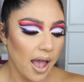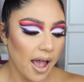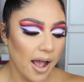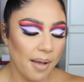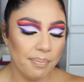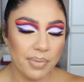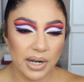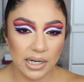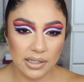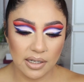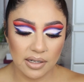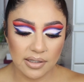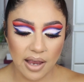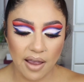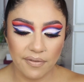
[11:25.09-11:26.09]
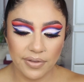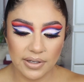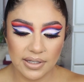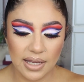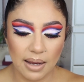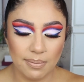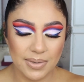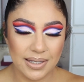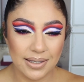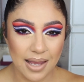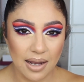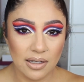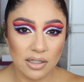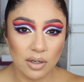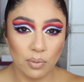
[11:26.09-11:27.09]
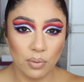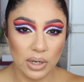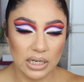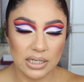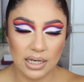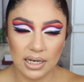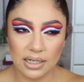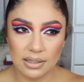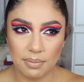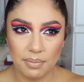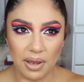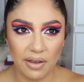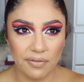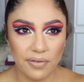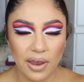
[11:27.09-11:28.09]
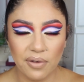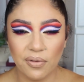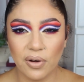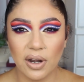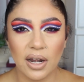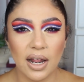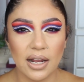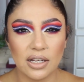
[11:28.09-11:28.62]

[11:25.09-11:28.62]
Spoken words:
But it does have the same scent, which is my favorite.